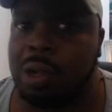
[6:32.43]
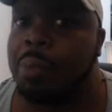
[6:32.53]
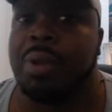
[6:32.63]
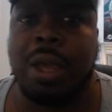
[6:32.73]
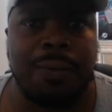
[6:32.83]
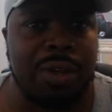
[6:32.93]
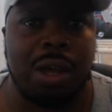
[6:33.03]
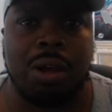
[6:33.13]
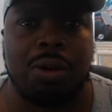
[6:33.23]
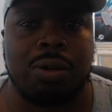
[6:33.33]
I'm here for
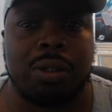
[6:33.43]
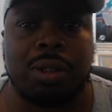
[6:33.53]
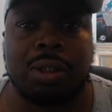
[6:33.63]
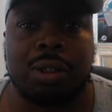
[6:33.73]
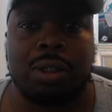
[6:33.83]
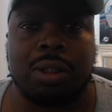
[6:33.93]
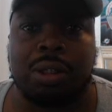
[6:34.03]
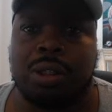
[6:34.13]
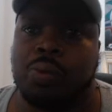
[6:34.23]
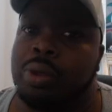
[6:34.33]
y'all.
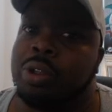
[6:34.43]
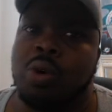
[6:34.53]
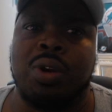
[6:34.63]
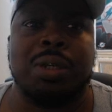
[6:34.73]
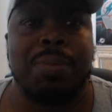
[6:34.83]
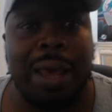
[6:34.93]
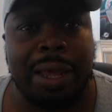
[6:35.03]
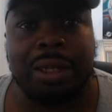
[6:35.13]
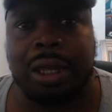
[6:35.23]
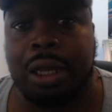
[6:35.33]
We doing this
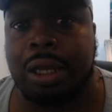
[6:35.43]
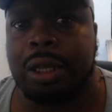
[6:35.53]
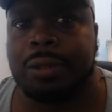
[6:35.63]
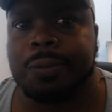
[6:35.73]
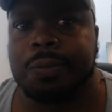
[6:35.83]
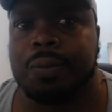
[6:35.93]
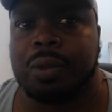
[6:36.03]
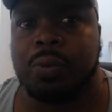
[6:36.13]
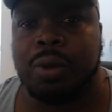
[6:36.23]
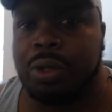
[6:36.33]
mad thing.
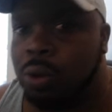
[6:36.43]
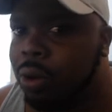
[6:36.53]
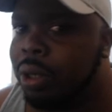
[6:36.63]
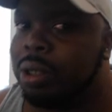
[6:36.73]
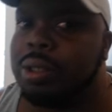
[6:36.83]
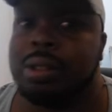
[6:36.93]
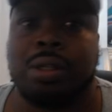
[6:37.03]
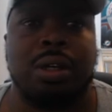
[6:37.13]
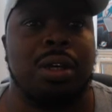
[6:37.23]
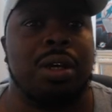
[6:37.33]
We doing this.
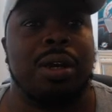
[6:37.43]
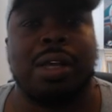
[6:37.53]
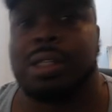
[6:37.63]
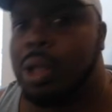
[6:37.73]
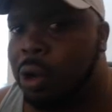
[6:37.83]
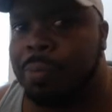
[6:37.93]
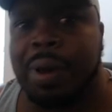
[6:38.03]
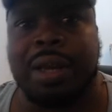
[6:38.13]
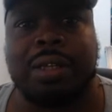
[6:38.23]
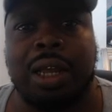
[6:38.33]
Let's talk
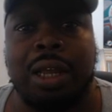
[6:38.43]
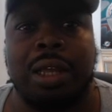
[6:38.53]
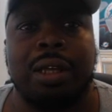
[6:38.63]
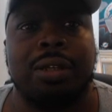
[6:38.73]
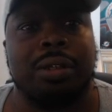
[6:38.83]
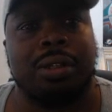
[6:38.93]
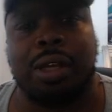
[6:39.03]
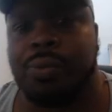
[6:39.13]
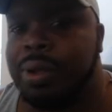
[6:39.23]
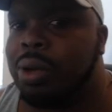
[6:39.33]
about it thing,
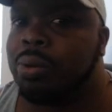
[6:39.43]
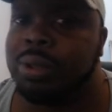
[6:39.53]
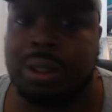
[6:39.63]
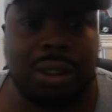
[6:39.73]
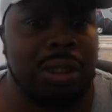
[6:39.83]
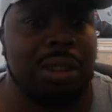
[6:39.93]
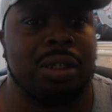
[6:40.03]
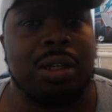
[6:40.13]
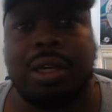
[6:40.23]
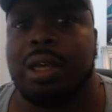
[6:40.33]
and we gonna
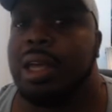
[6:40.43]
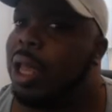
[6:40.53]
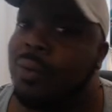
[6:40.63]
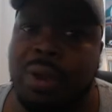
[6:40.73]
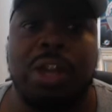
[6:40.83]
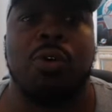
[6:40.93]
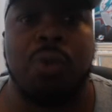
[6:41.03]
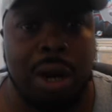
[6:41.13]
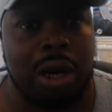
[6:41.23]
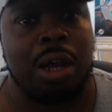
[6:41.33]
see if we can
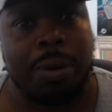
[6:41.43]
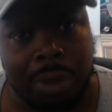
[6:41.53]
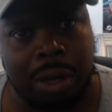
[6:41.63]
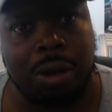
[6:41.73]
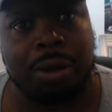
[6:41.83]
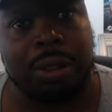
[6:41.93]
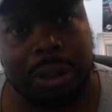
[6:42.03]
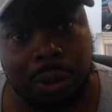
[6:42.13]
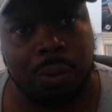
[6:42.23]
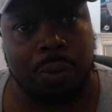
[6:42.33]
run it up, y'all.
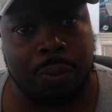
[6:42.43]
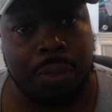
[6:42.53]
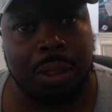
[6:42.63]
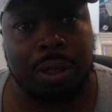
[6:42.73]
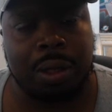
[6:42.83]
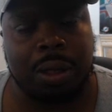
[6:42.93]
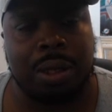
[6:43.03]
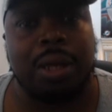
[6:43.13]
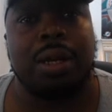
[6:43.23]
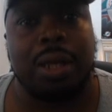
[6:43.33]
So,
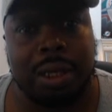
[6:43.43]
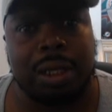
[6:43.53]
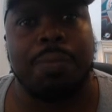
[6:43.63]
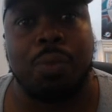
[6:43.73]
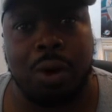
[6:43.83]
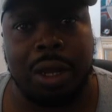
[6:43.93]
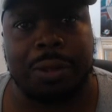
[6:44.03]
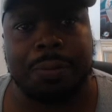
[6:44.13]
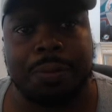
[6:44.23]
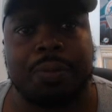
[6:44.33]
this your boy,
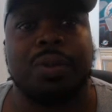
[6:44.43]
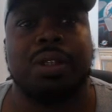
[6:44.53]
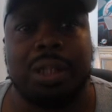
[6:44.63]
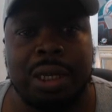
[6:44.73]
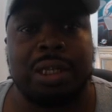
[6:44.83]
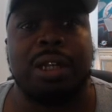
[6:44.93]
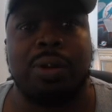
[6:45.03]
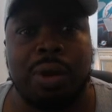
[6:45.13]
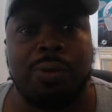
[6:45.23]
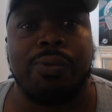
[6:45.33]

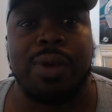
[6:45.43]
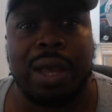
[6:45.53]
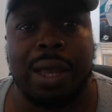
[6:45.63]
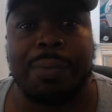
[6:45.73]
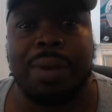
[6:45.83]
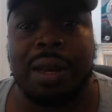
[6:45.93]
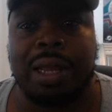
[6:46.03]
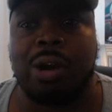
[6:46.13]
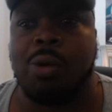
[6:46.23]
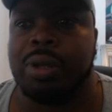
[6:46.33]
TJ305, man.
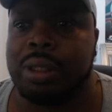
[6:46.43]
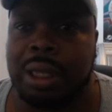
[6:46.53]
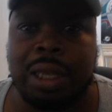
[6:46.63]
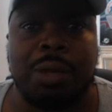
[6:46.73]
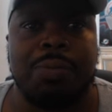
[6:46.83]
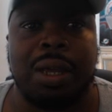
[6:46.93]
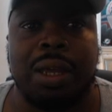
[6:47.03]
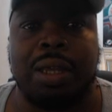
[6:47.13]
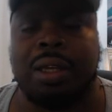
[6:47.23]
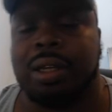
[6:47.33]
Like I always tell you,
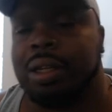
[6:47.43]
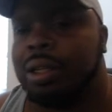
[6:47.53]
man.